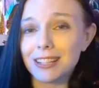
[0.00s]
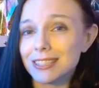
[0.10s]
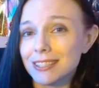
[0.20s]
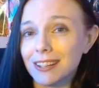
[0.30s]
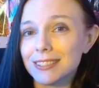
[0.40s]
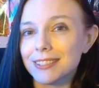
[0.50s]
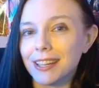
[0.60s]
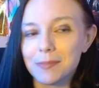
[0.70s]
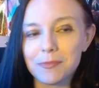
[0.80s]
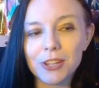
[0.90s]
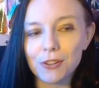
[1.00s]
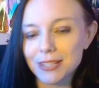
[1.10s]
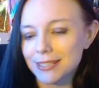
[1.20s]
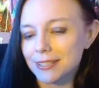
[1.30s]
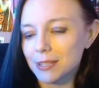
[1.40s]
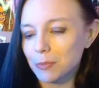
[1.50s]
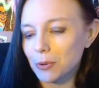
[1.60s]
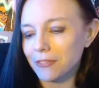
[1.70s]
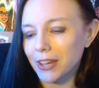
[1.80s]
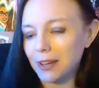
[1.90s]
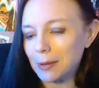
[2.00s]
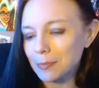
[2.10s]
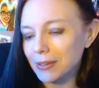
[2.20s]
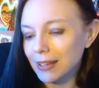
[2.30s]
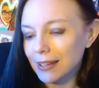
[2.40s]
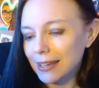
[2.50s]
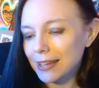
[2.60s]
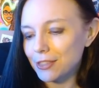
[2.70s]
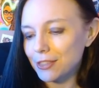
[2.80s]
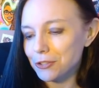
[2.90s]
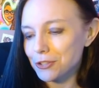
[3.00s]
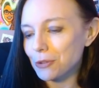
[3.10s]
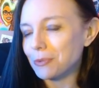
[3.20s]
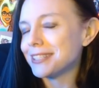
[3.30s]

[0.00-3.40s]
That's nuts. I'm curious to see more of him in the future.